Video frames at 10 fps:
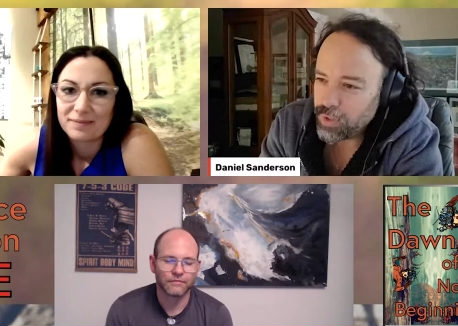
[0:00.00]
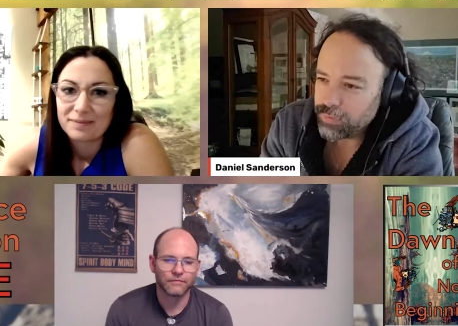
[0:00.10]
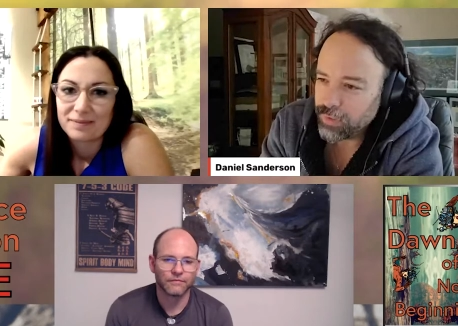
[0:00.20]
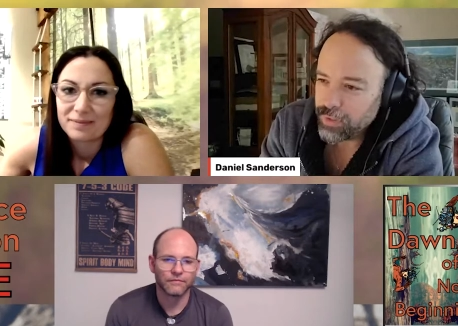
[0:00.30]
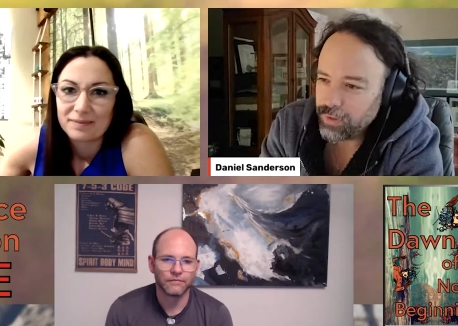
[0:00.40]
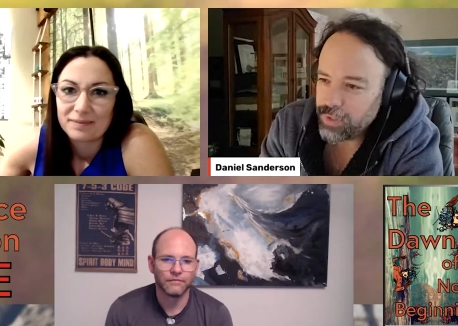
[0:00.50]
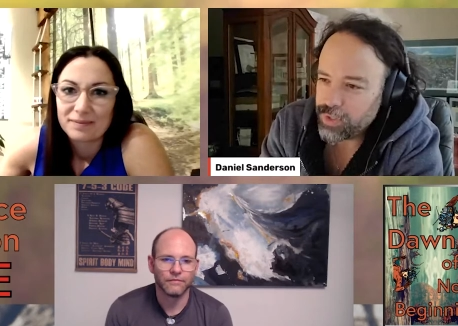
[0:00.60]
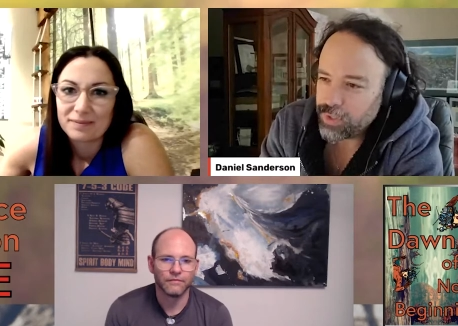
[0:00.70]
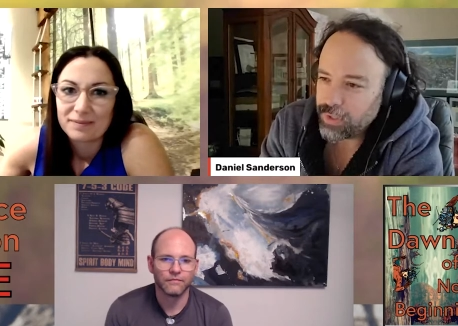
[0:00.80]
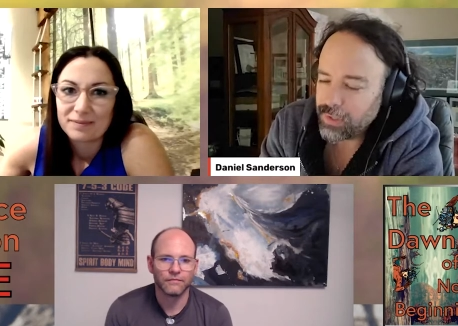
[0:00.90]
Speaker 1: of
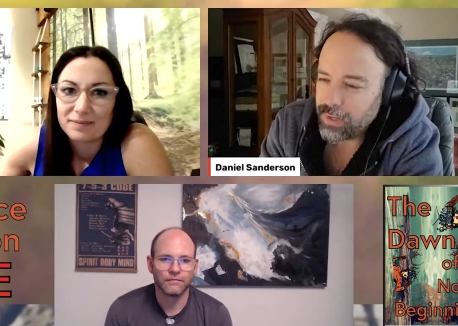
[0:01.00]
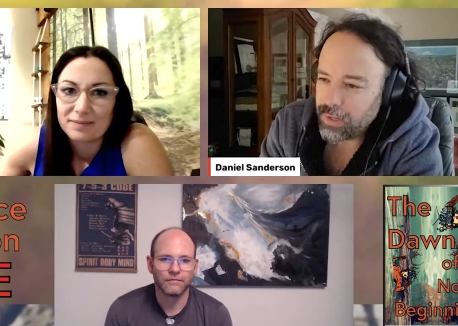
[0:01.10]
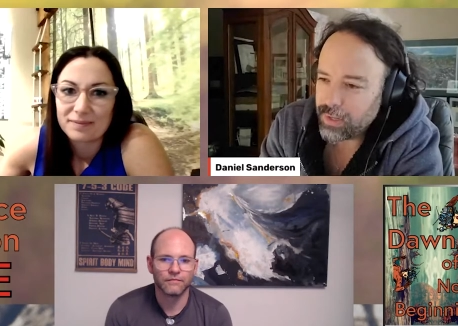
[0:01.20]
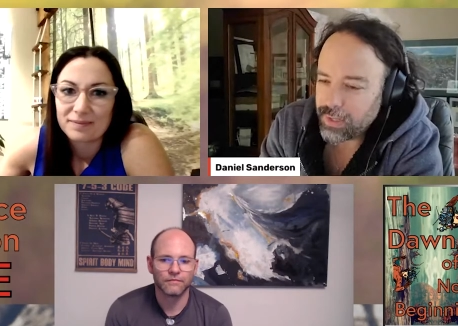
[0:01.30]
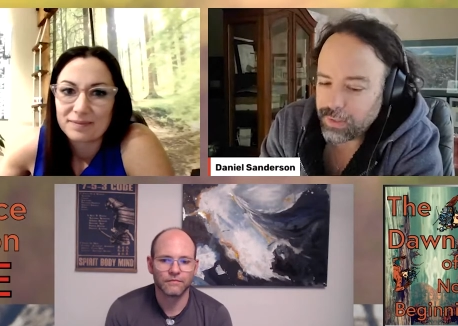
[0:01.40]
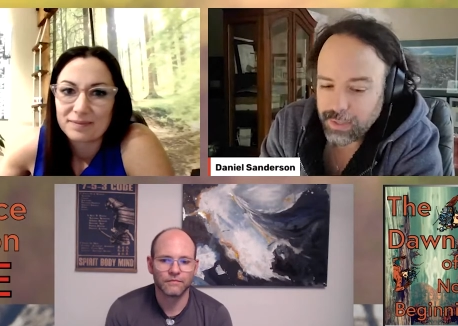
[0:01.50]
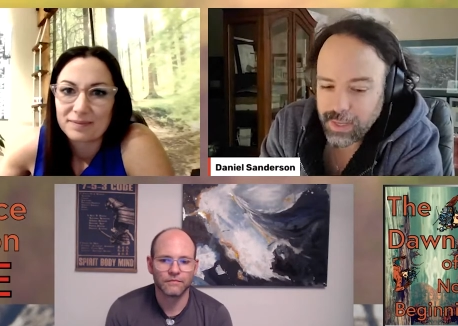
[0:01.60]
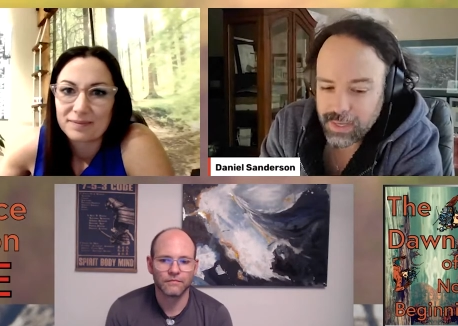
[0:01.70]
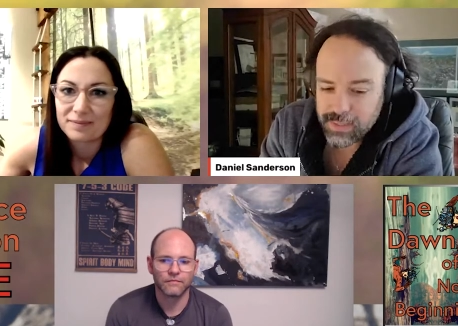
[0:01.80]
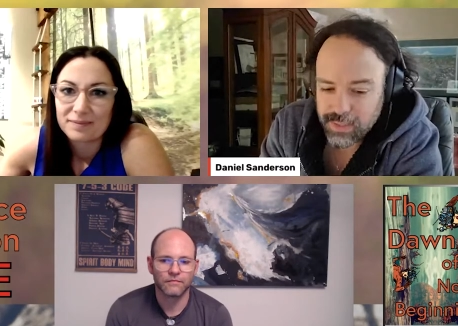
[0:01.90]
literature uh,
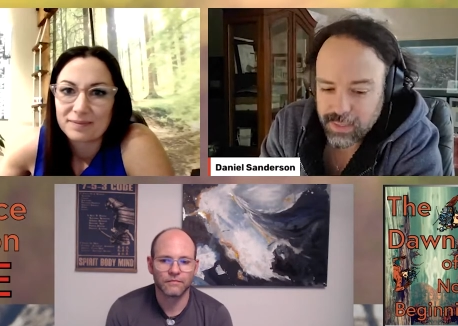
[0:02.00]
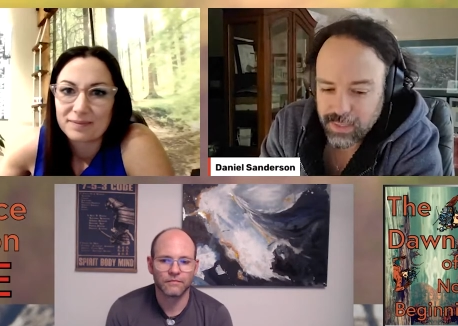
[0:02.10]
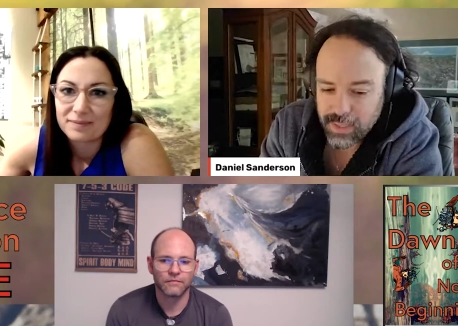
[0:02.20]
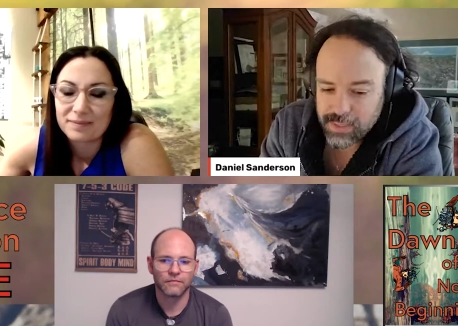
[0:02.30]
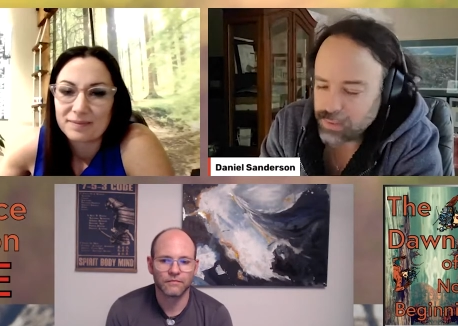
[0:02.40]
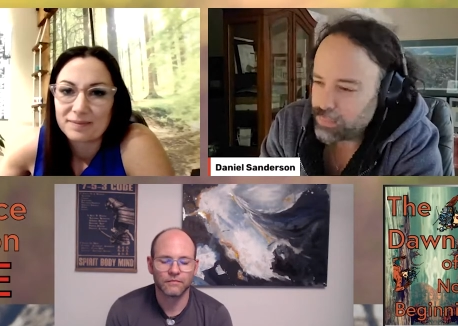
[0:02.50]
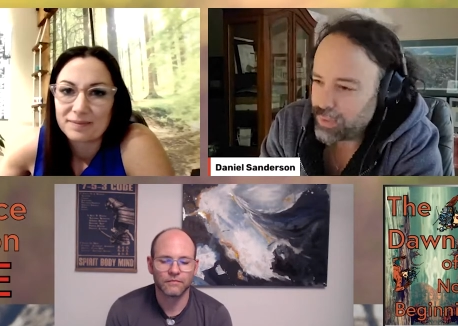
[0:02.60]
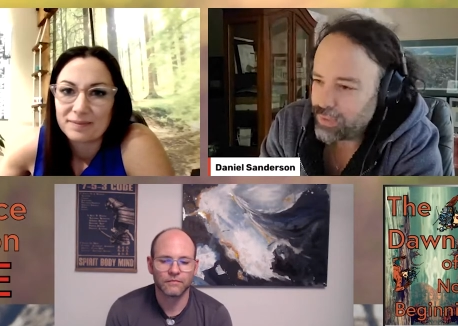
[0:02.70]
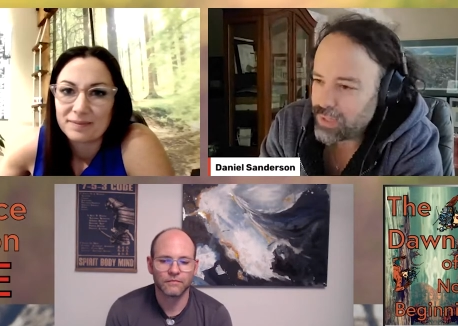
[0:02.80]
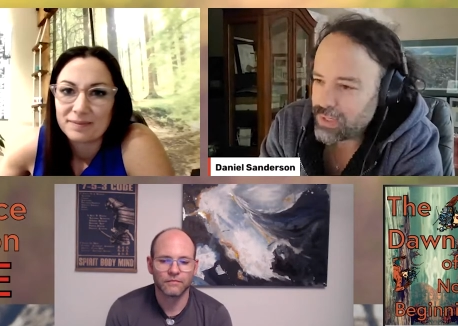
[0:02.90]
has a has an
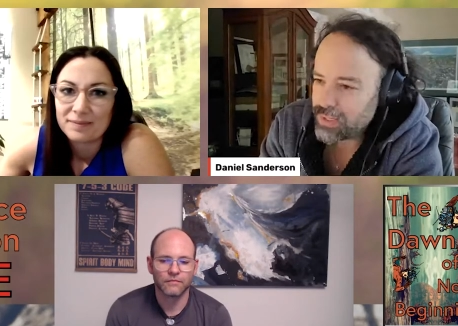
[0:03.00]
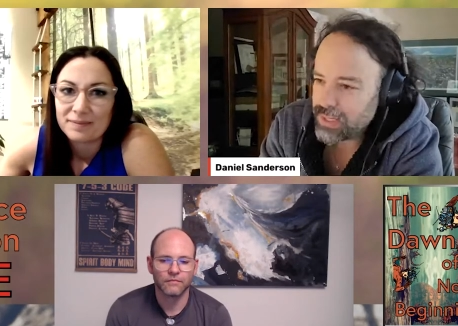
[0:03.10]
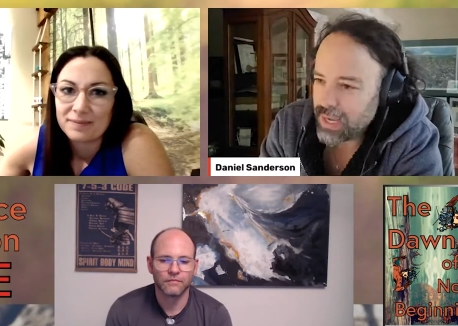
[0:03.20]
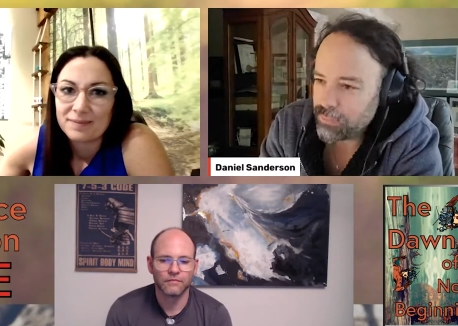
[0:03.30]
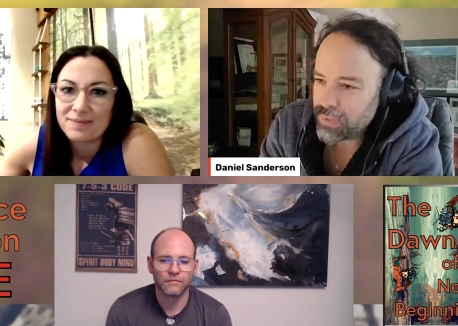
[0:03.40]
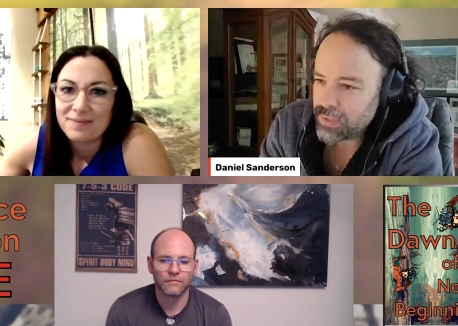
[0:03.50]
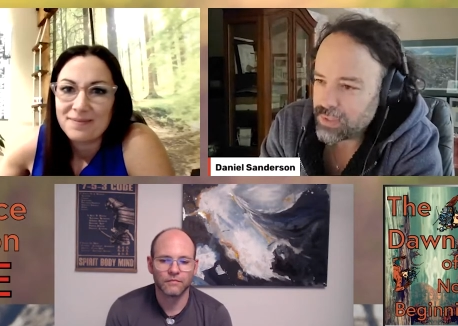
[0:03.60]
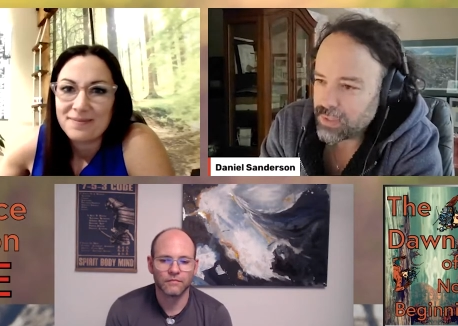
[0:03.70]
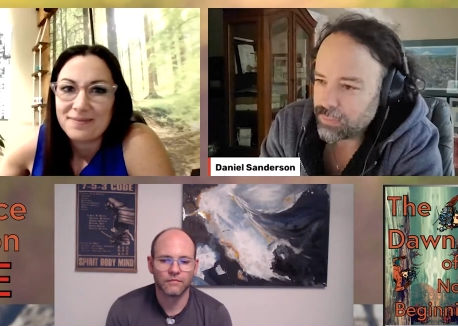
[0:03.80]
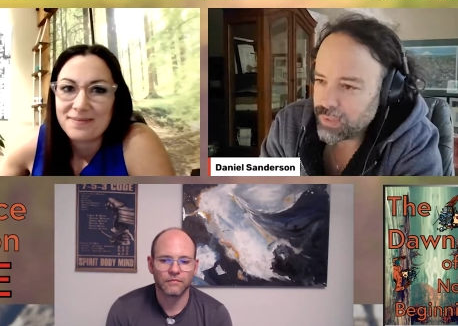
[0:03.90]
ability to tap into
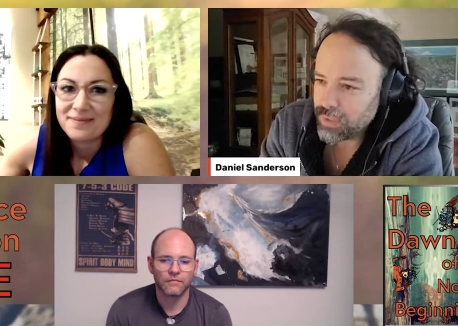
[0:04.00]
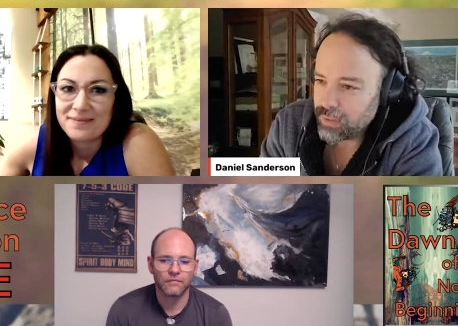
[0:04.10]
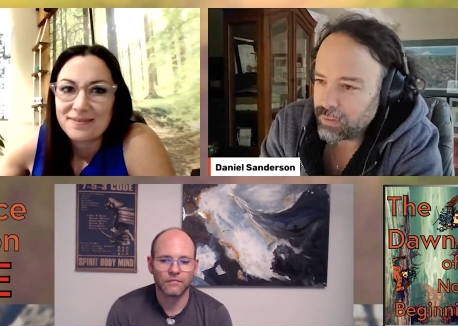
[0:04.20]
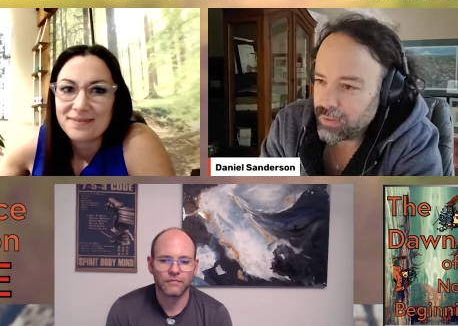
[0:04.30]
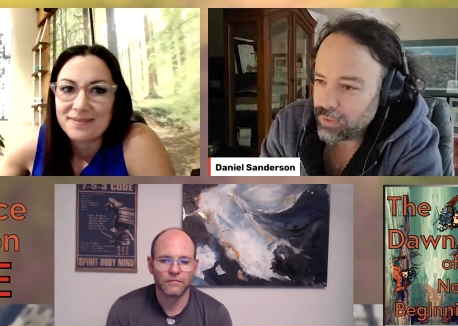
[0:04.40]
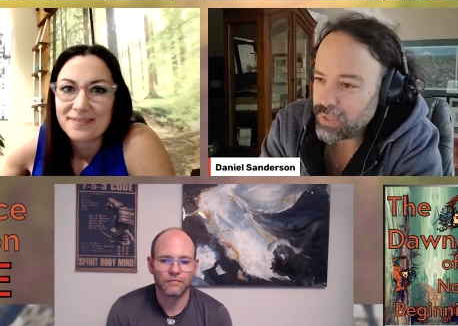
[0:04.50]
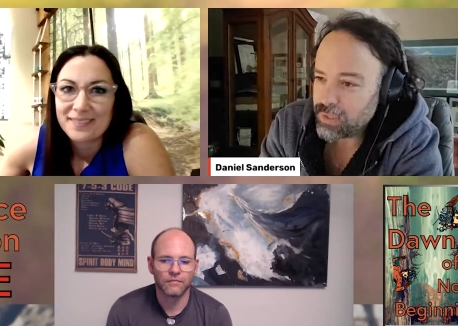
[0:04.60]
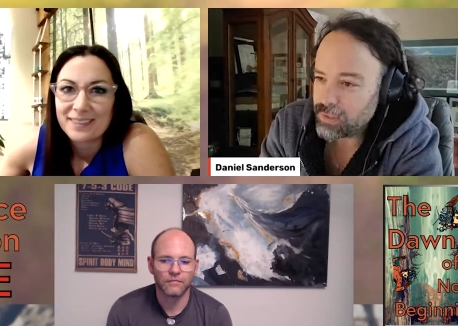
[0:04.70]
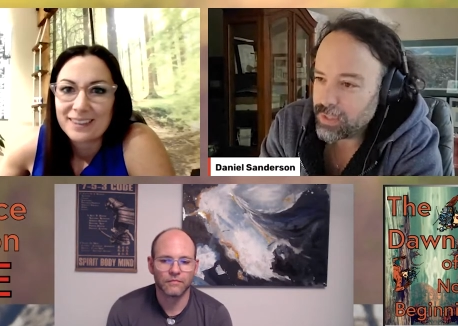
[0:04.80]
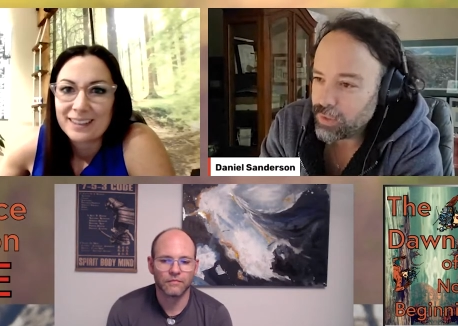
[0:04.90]
something
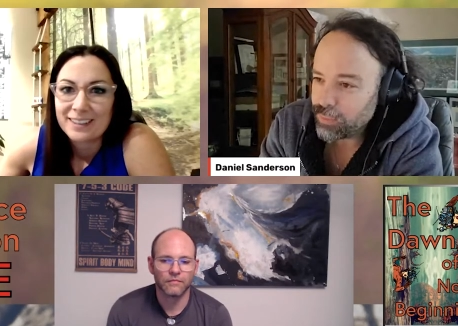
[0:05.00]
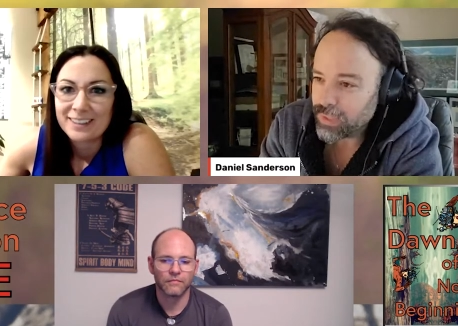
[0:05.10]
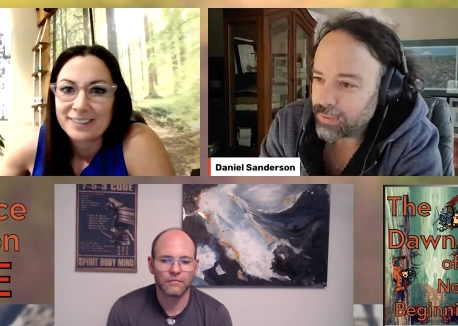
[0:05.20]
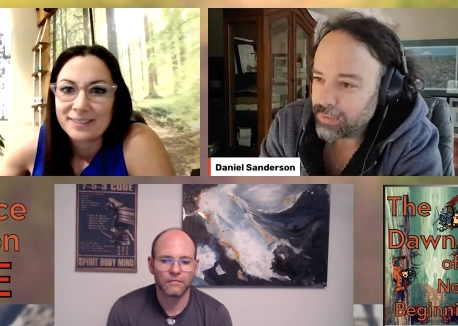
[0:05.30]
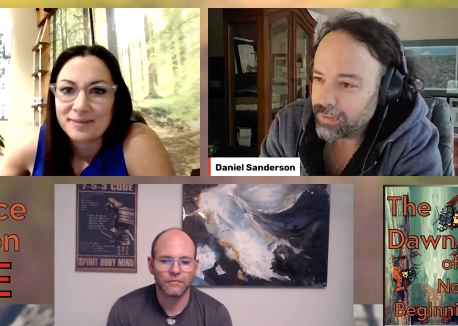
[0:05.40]
uniquely human,